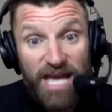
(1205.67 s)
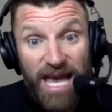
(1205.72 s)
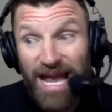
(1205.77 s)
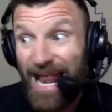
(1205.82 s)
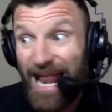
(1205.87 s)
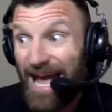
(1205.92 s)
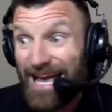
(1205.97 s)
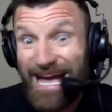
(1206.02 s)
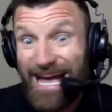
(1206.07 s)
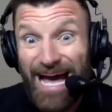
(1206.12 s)
and
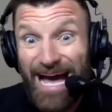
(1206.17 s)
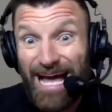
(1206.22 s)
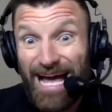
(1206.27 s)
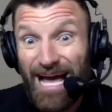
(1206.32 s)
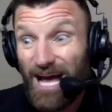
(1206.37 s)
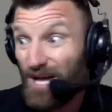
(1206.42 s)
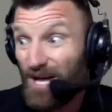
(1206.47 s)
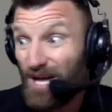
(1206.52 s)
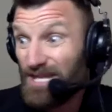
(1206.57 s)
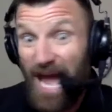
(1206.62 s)
I got
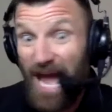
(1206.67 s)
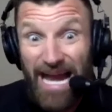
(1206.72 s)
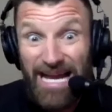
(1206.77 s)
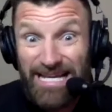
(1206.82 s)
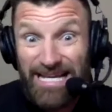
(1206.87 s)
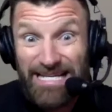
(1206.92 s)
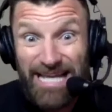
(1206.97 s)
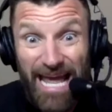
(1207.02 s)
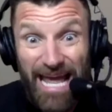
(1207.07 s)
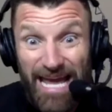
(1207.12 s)

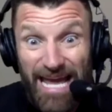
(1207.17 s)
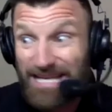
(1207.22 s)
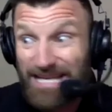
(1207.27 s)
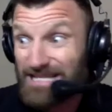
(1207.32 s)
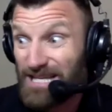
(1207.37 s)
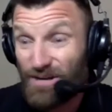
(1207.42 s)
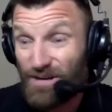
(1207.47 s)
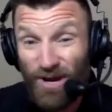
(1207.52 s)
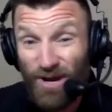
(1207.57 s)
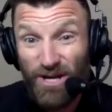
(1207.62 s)
90 days
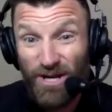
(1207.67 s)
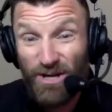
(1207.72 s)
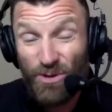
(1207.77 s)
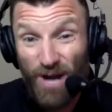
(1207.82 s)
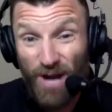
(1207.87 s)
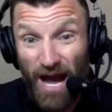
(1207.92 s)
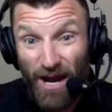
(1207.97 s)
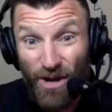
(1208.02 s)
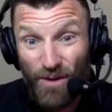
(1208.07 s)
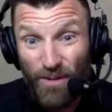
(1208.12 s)
to get ready to do an
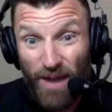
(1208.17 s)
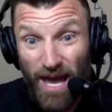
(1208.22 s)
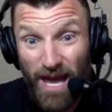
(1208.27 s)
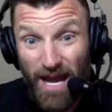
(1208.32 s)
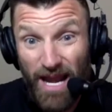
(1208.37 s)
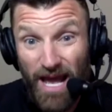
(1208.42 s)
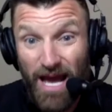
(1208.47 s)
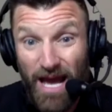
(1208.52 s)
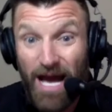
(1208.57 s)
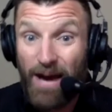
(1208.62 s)

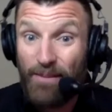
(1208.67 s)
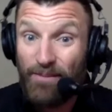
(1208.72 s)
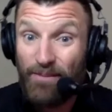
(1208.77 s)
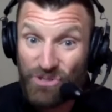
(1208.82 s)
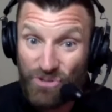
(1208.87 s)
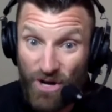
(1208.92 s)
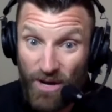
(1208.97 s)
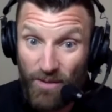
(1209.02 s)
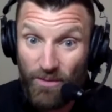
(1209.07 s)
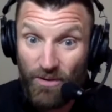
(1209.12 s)
Ironman. I'm in
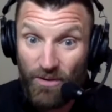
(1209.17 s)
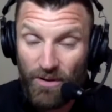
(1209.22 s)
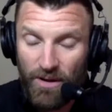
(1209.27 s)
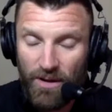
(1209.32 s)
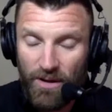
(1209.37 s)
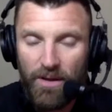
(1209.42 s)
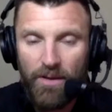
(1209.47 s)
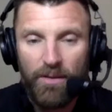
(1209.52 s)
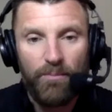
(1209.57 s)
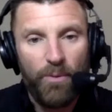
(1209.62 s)
trouble.
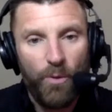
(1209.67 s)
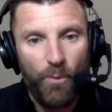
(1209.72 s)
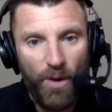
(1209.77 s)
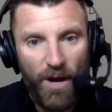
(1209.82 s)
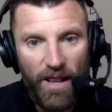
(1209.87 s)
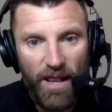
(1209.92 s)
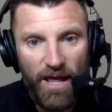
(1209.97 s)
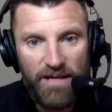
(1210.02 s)
But what did